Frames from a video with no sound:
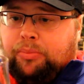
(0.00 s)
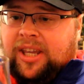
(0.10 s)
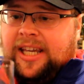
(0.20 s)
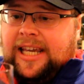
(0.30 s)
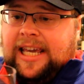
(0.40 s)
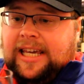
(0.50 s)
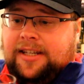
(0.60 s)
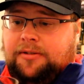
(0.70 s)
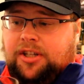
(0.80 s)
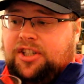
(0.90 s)

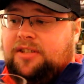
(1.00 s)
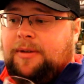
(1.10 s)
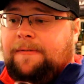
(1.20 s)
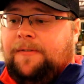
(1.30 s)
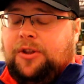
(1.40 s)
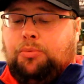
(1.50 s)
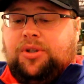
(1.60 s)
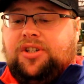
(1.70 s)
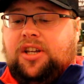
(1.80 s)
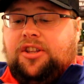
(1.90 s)
And this is my 5th
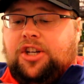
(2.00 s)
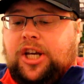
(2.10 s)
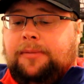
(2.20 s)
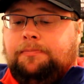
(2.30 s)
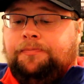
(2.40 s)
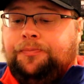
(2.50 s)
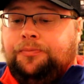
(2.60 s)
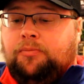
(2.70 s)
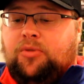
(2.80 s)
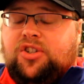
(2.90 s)
whiskey of the night,
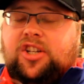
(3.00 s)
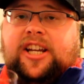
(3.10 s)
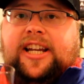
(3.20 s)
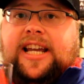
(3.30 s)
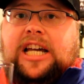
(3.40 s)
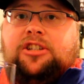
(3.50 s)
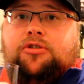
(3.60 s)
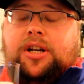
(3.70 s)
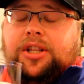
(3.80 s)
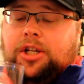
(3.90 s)
2nd cast
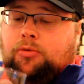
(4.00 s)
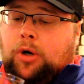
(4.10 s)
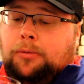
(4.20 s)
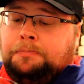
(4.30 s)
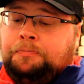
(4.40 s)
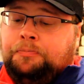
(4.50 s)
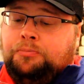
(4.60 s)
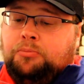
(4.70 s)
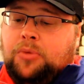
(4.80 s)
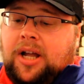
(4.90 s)
strength in a row.
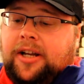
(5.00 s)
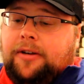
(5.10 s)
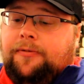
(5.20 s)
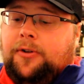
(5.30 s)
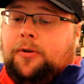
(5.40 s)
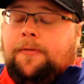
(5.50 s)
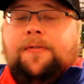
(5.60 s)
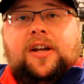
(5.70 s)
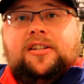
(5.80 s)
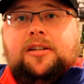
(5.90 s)
I can feel it
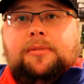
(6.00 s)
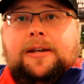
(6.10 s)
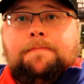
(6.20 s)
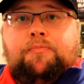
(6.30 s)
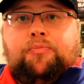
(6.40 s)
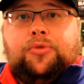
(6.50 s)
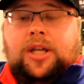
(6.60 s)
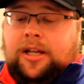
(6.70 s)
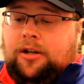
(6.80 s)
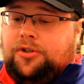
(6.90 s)
affecting me,
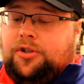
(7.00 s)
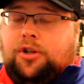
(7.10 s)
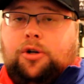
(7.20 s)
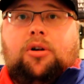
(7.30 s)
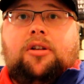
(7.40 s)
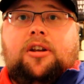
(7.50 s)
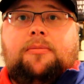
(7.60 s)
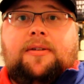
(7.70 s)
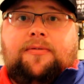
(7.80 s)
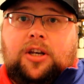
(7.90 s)
and also the quality of
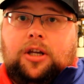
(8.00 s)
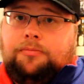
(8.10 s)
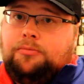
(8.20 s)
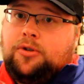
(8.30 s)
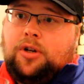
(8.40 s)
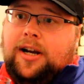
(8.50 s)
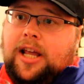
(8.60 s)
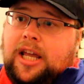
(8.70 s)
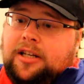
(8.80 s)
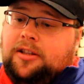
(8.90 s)
my video. So I'm going
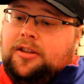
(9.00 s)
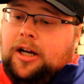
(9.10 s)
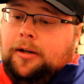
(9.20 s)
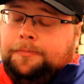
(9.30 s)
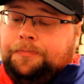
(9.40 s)
to end it there.